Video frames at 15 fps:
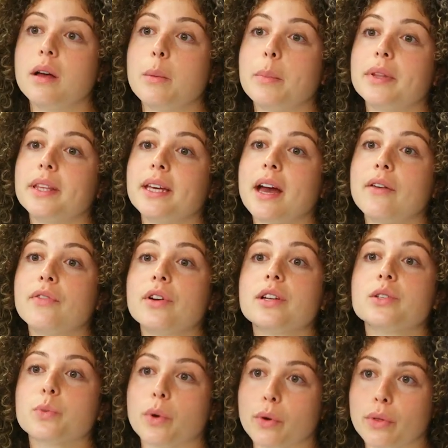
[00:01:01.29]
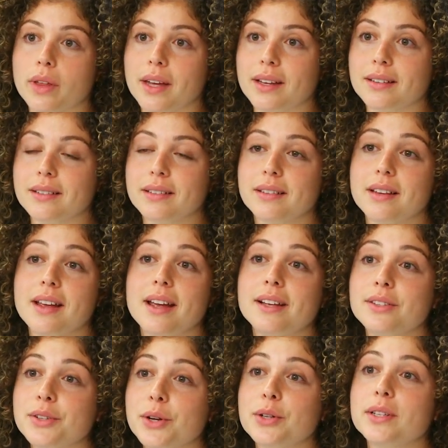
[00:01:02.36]
But the effort is worth it.
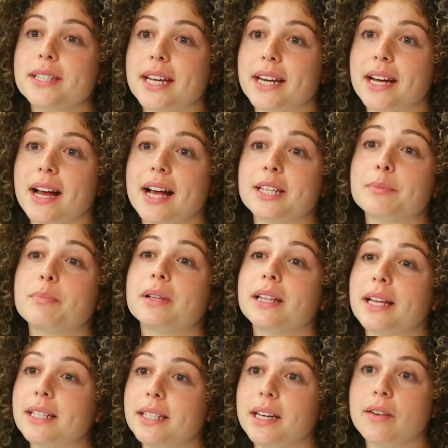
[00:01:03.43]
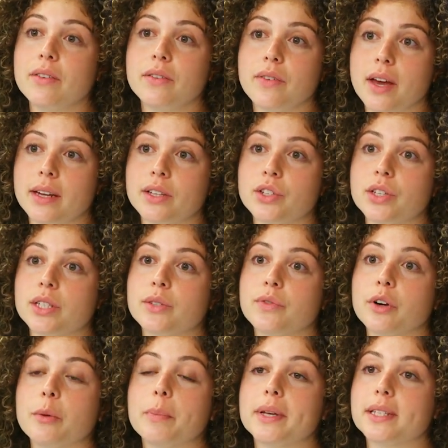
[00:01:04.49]
Internal data has plenty of advantages
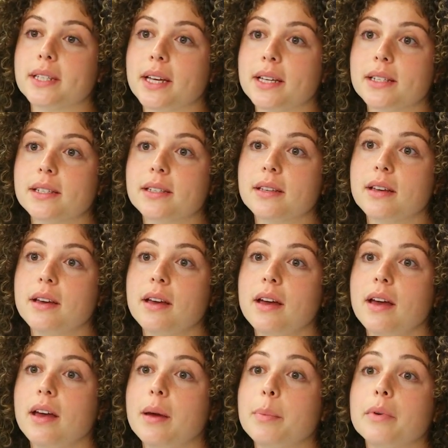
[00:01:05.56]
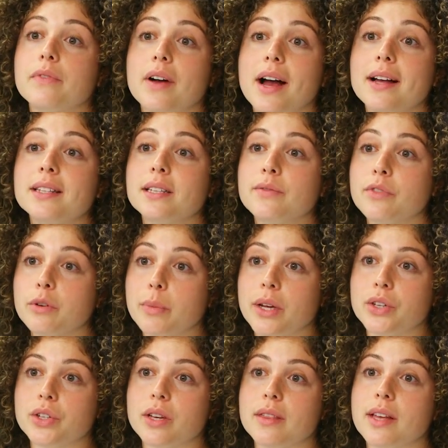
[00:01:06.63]
for a business. It provides
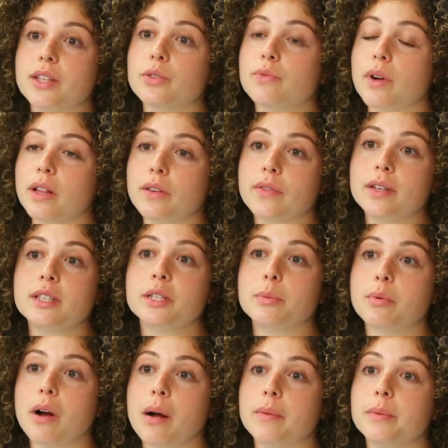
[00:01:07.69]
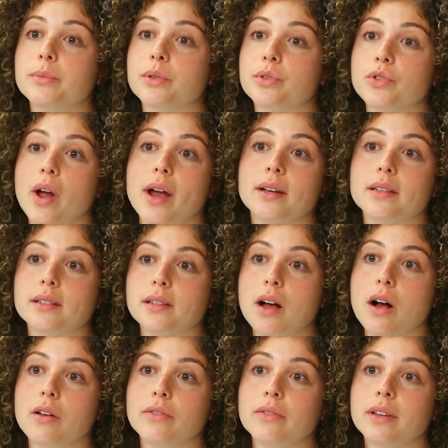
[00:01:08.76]
information that's relevant to problems you're trying to
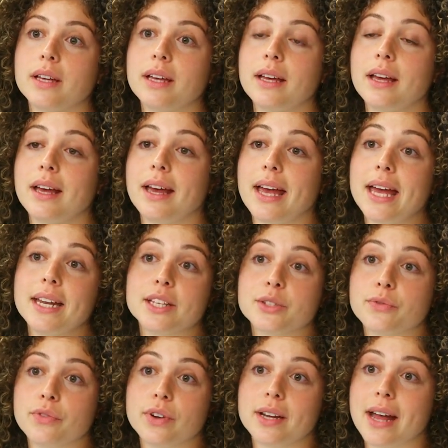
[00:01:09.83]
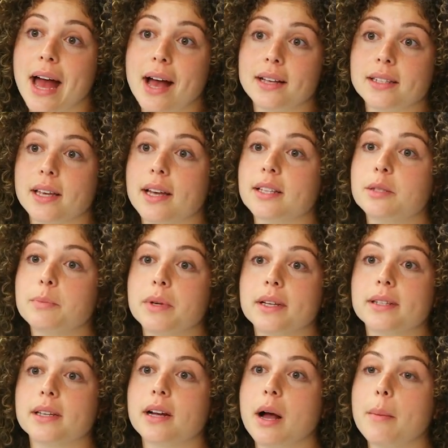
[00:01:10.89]
solve. And it's free to access
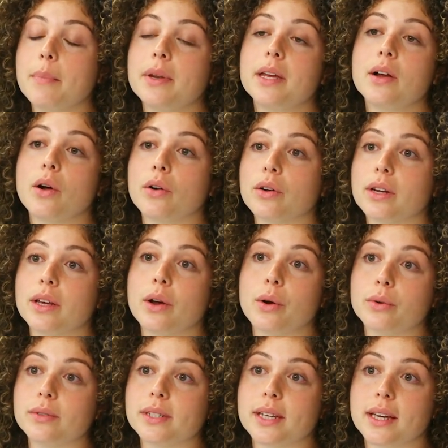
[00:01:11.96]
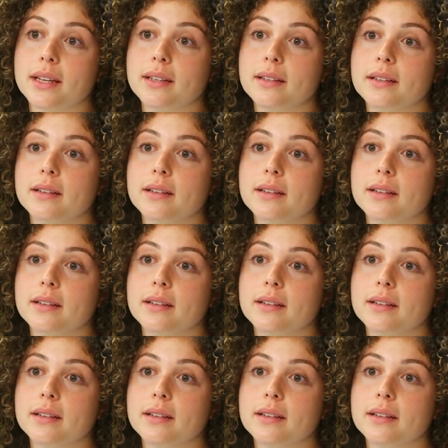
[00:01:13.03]
because the company already owns it.